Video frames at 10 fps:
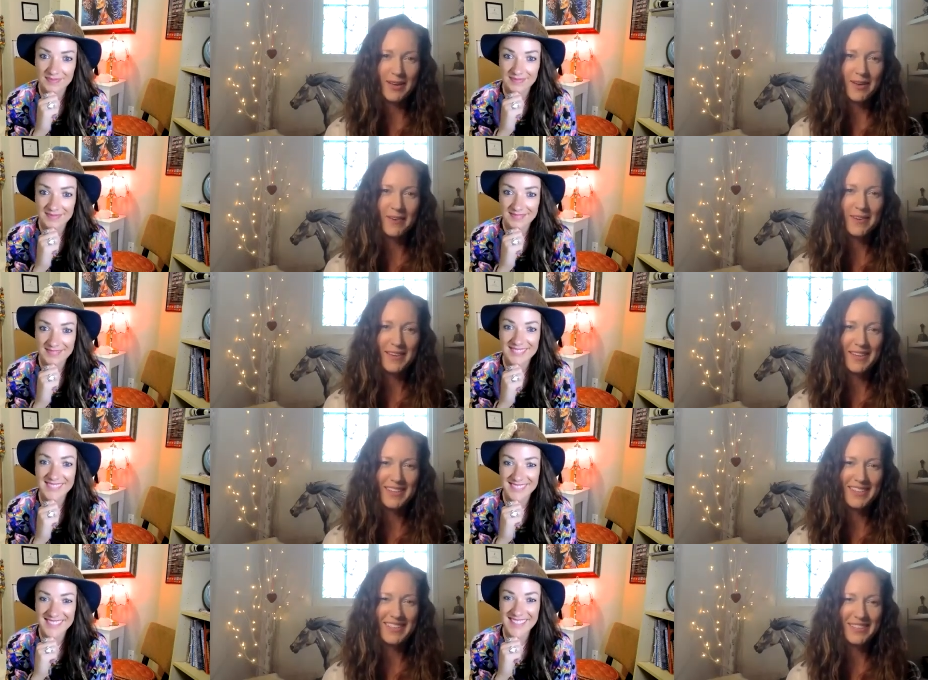Speaker 1: now,
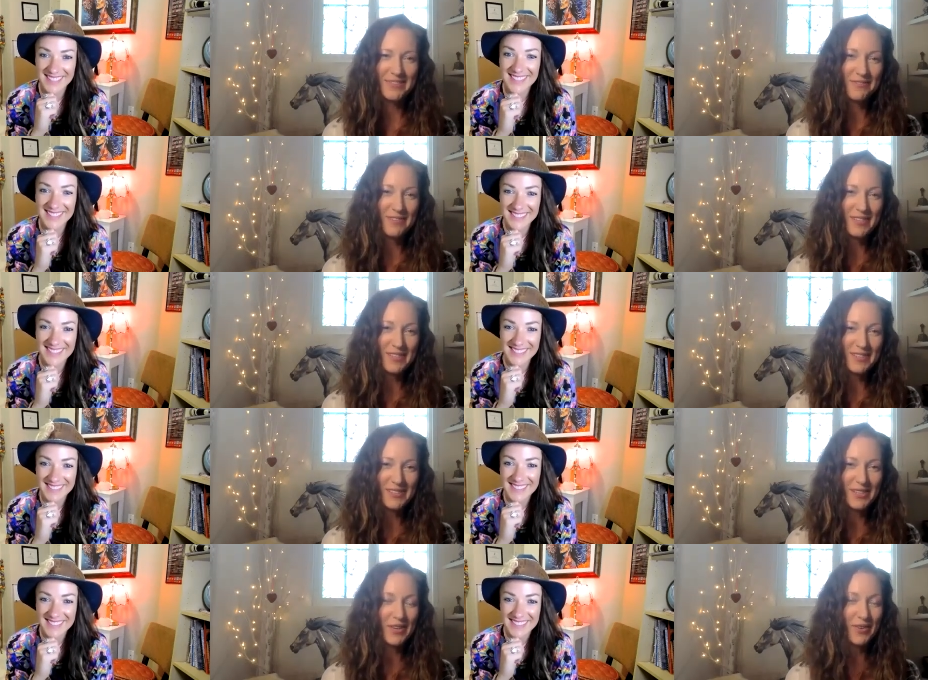and it
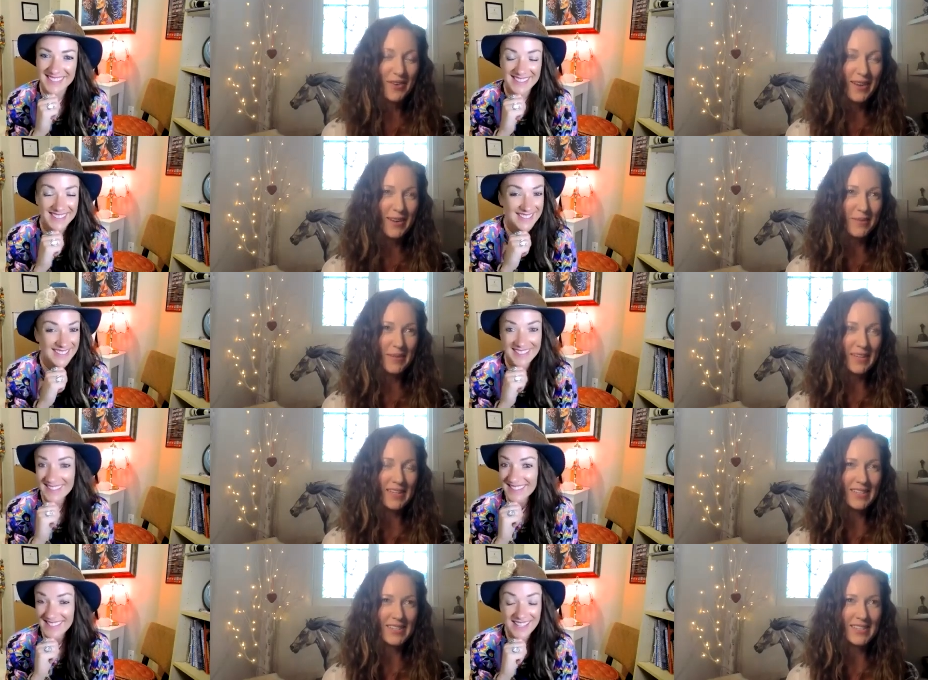feels great
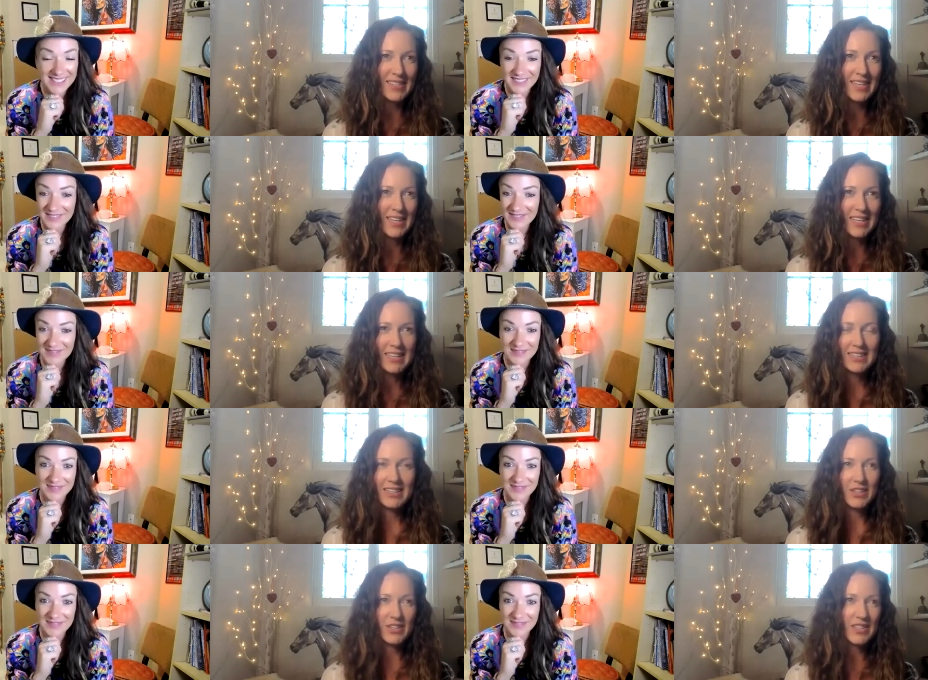because, yeah.
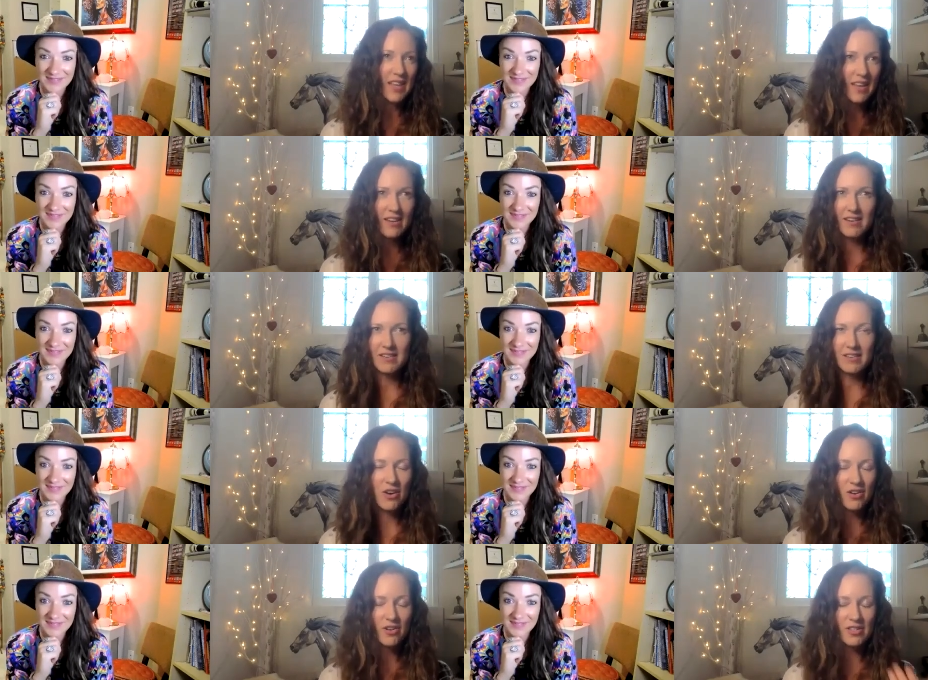like you said on a
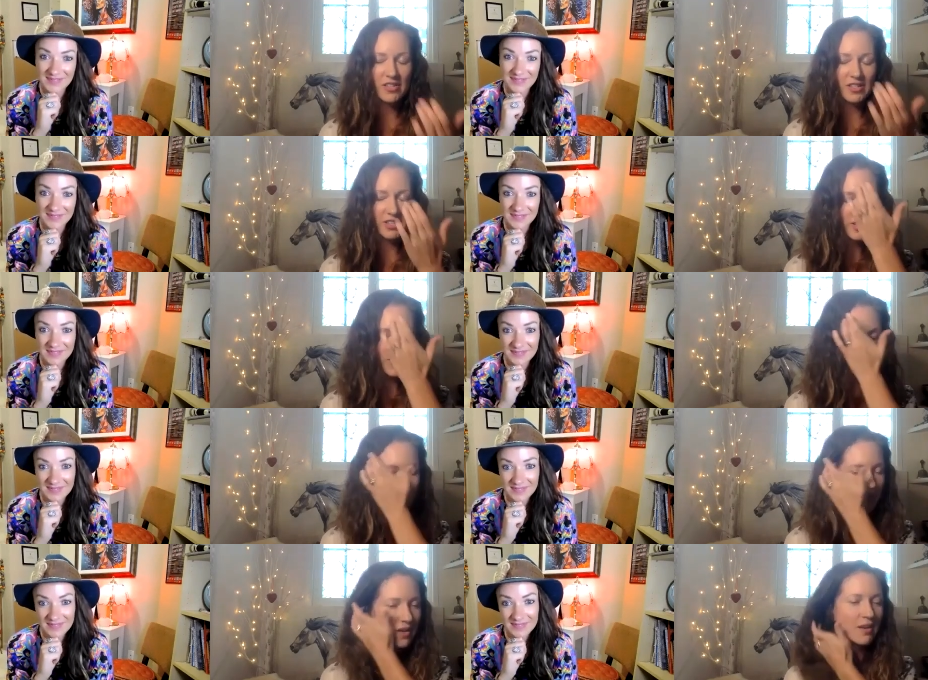call earlier
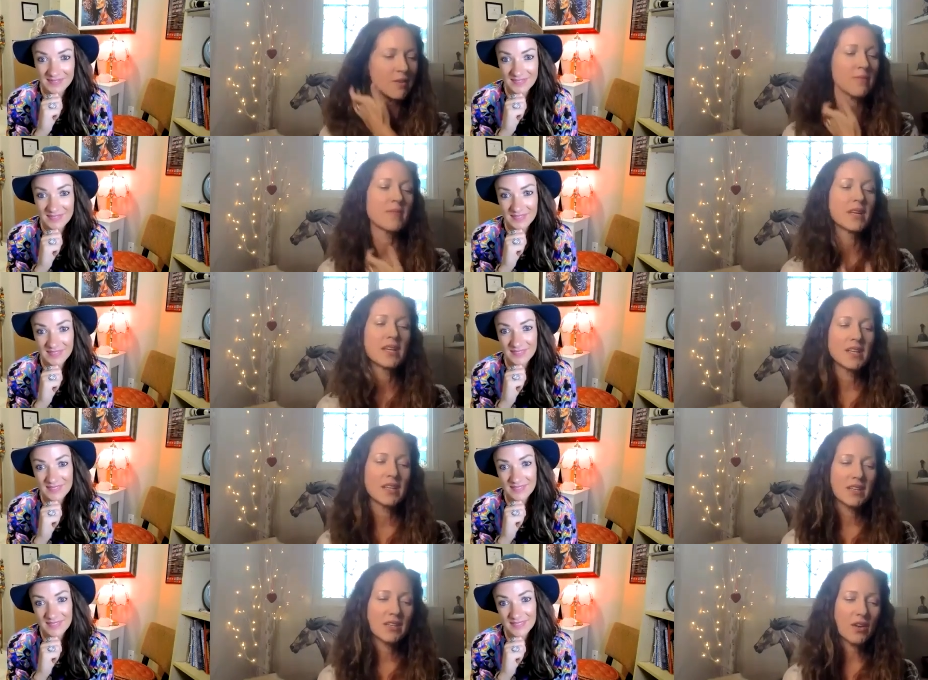too, um,
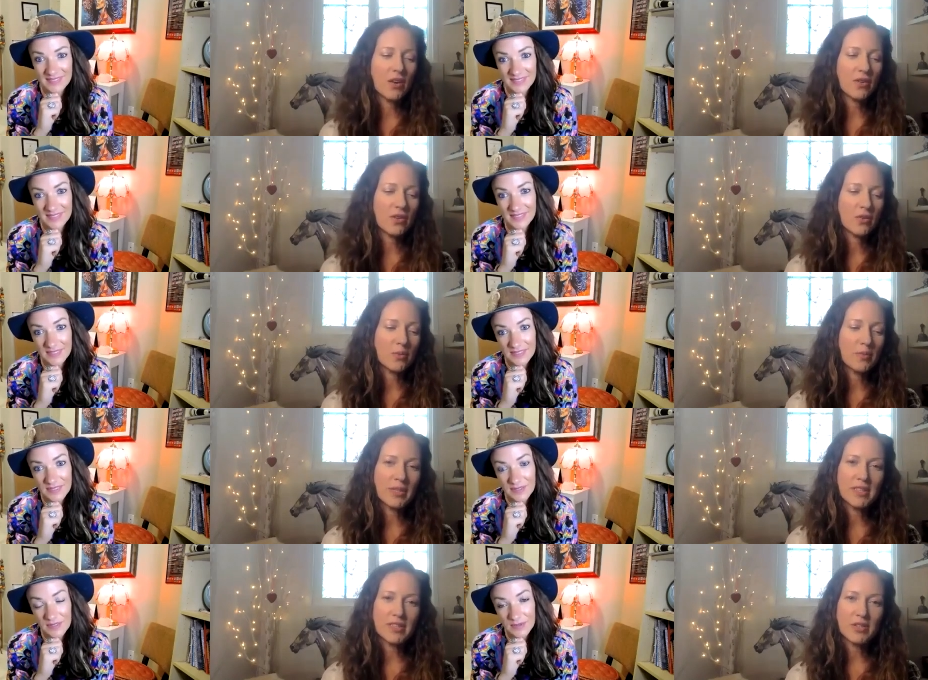you know, you
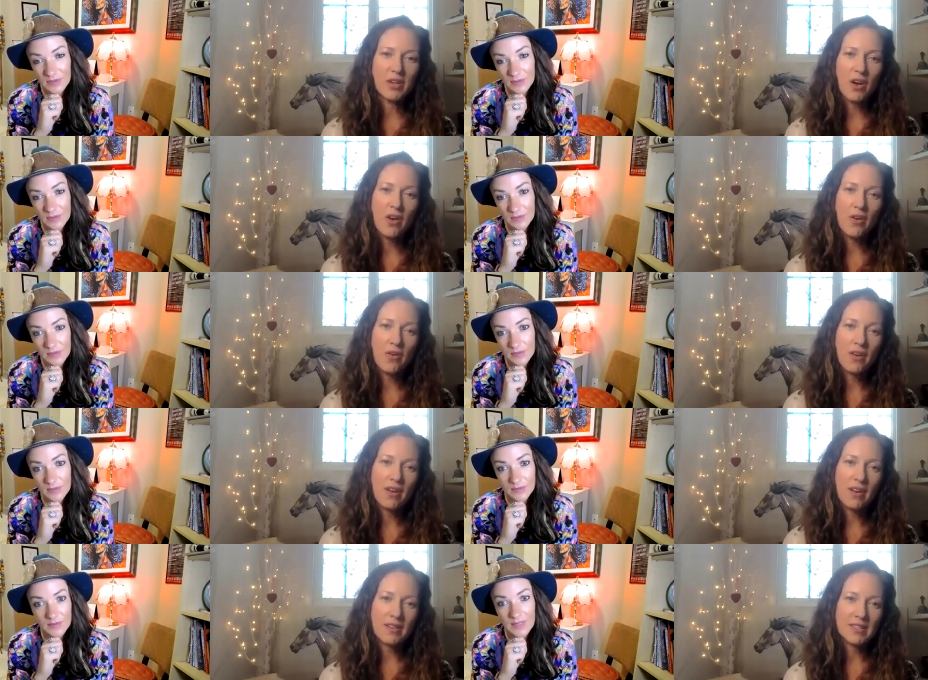build as you go,
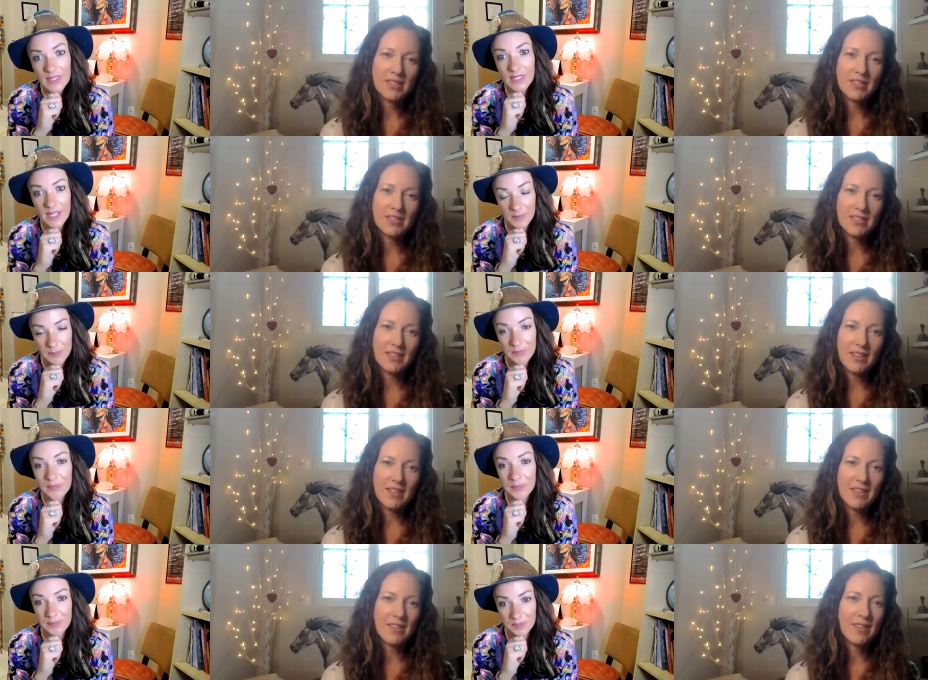and yes.
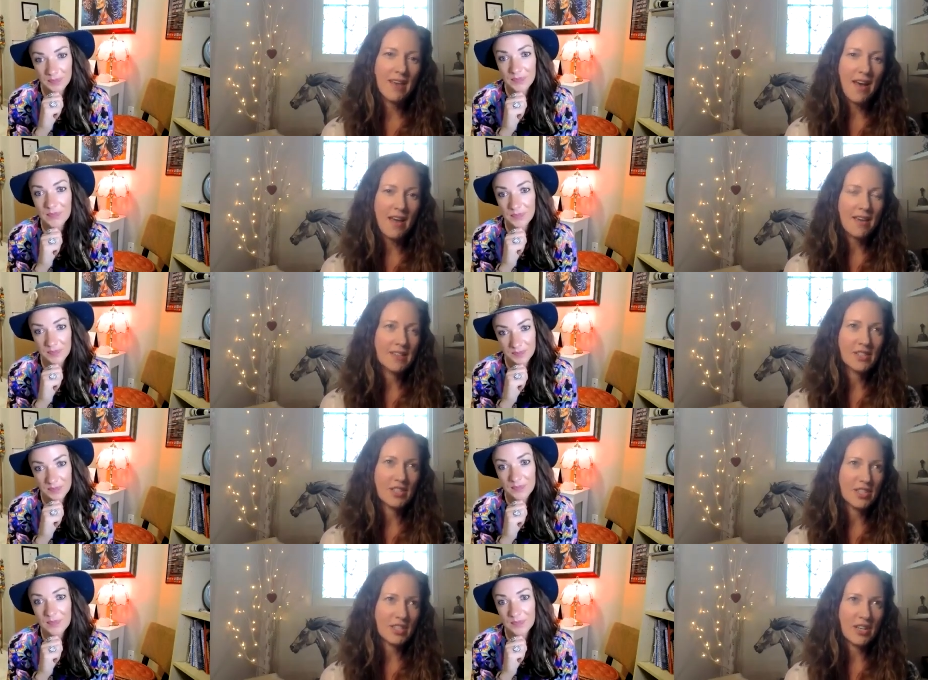and that
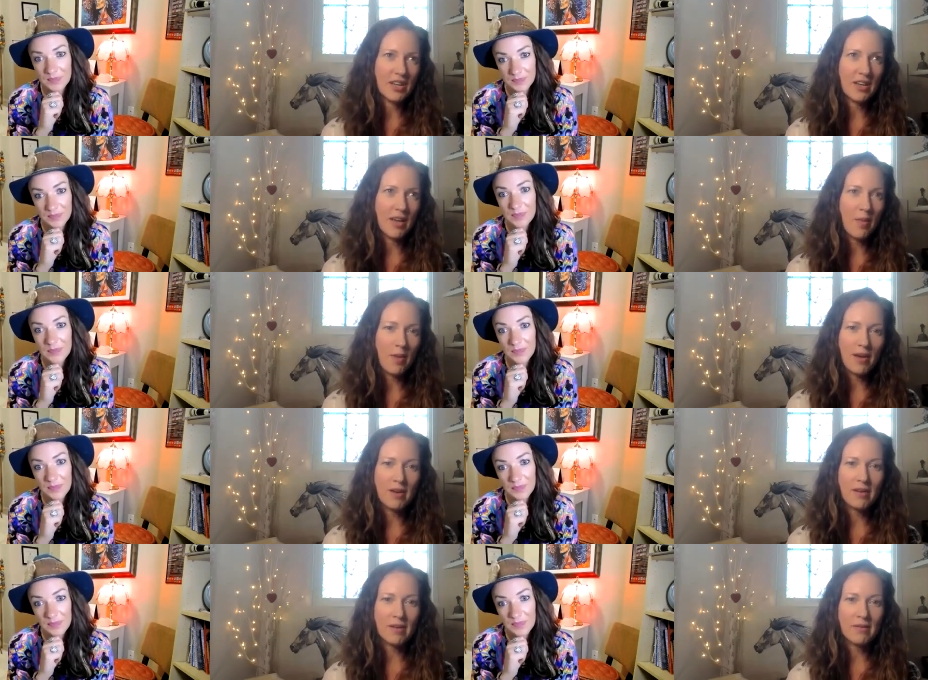it's just going to get
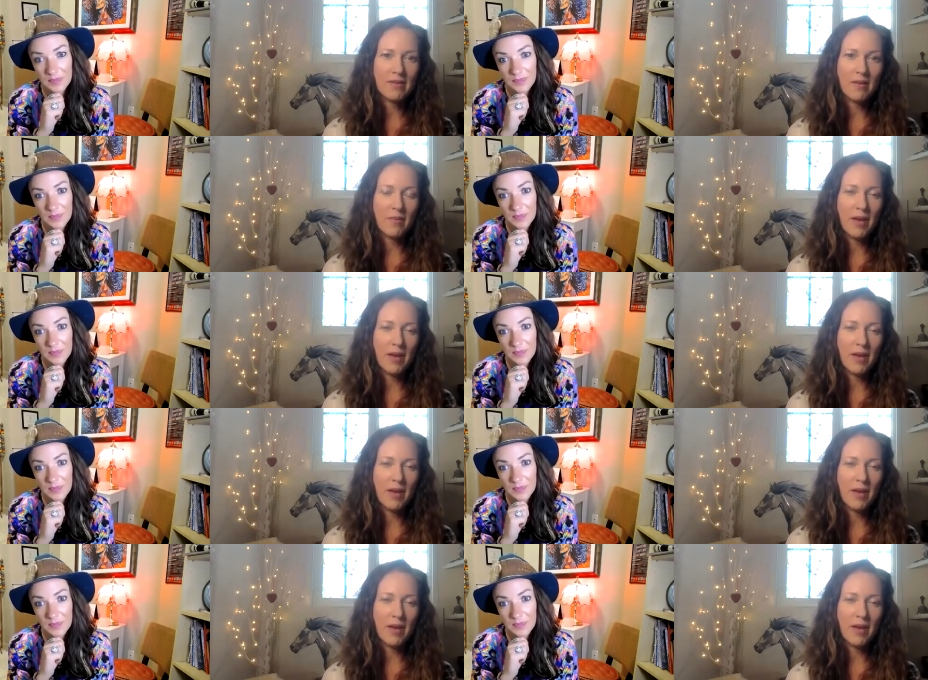better and and